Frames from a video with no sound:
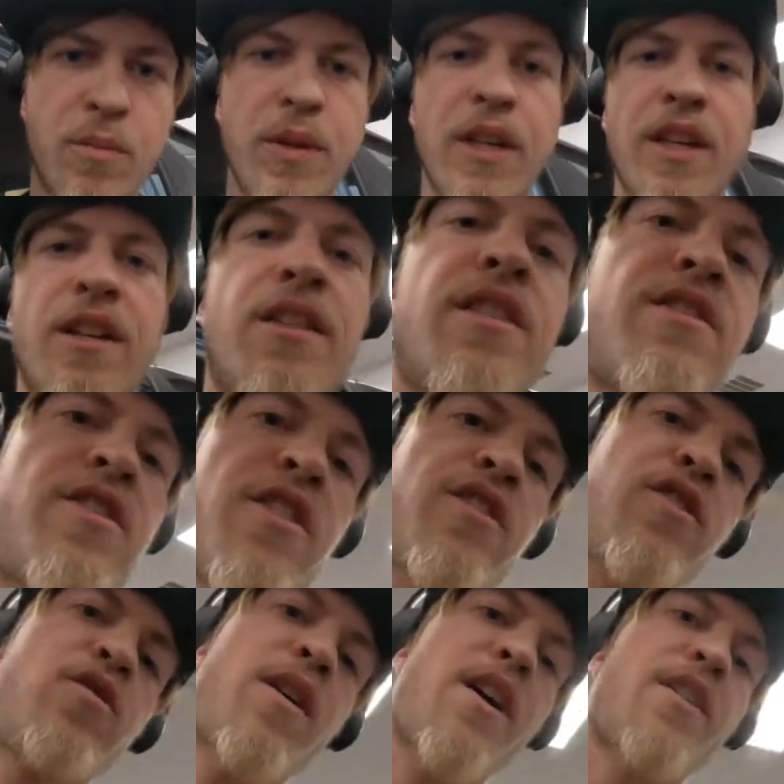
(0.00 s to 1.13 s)
be the
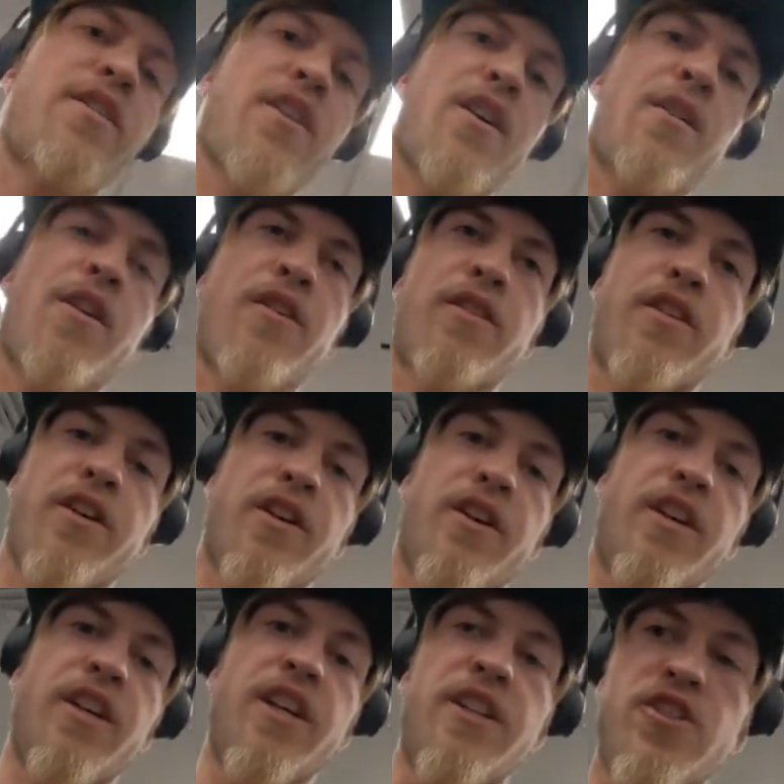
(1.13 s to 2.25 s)
signal wire not on
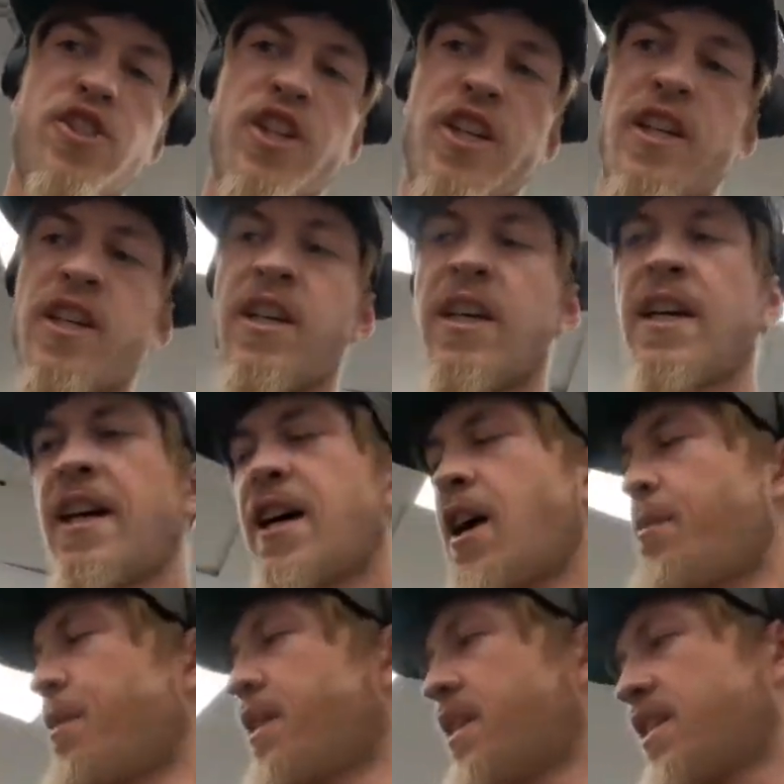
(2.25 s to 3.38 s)
the engine.
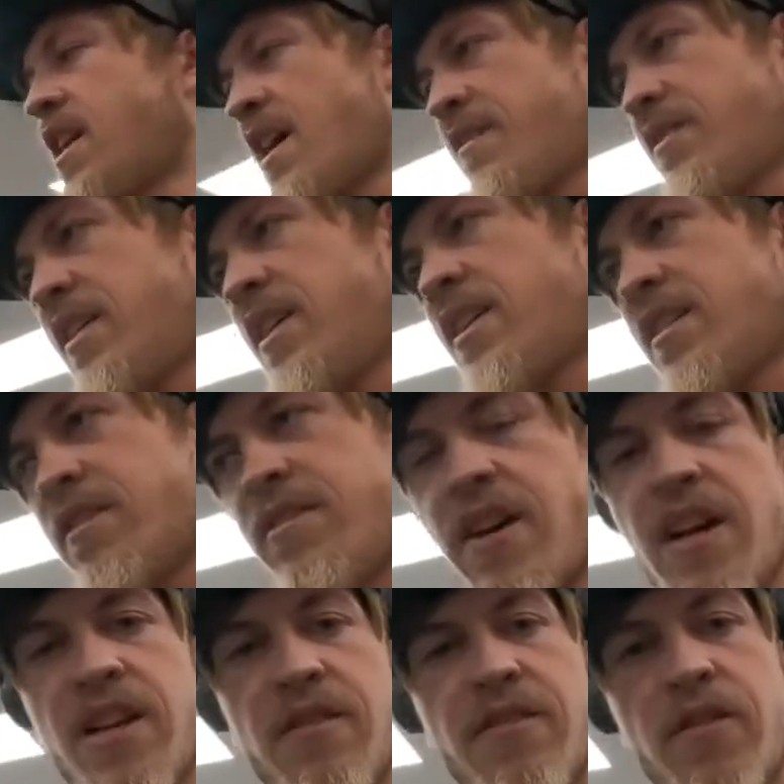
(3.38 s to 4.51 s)
I'm gonna dive in,
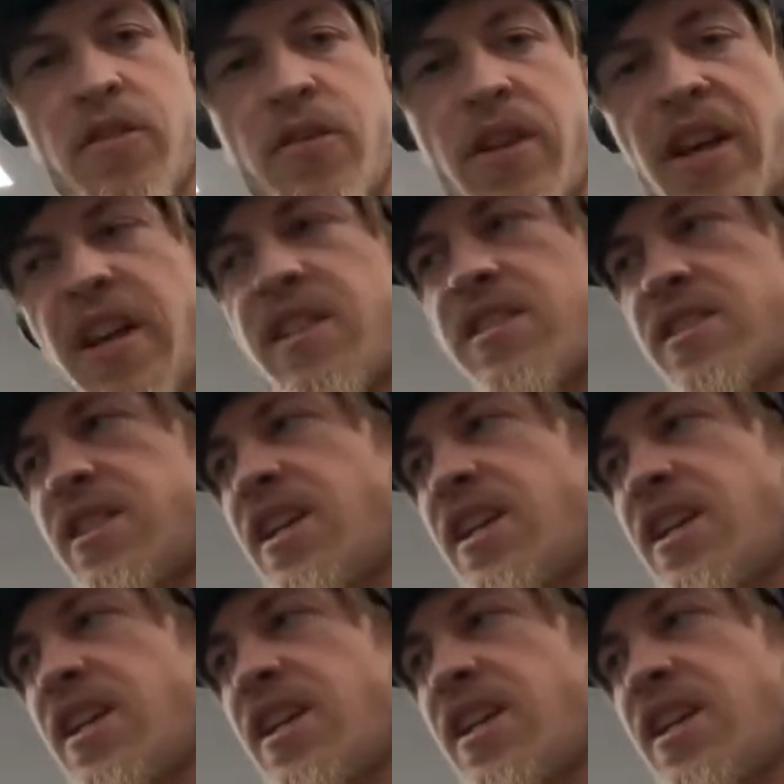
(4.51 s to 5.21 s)
find a few things,